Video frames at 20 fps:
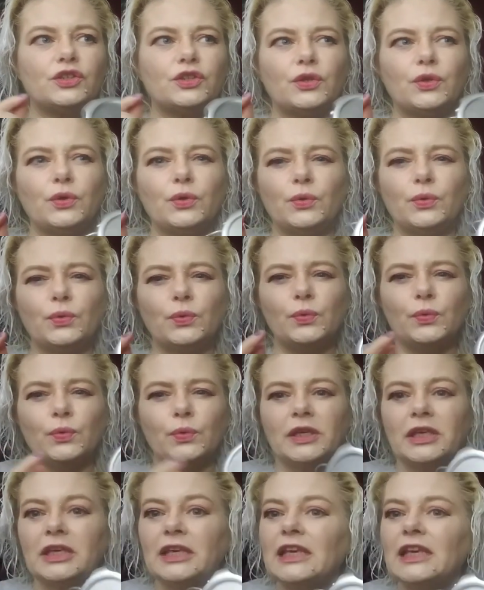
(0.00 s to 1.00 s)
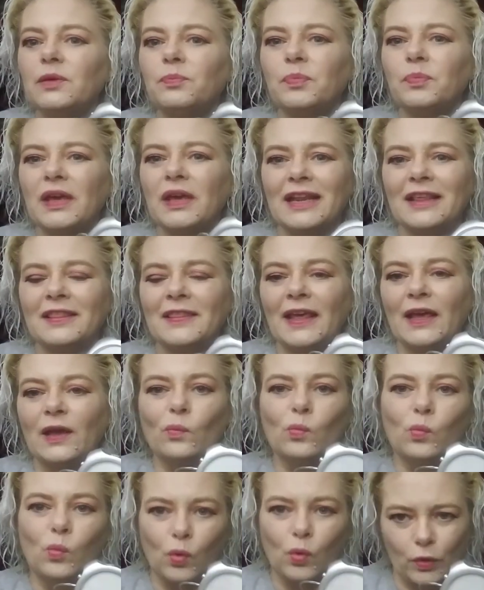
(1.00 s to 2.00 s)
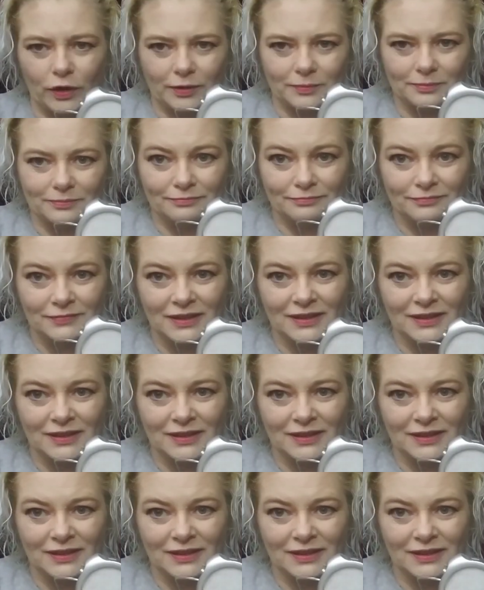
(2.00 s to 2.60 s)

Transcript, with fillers: to keep anything warm.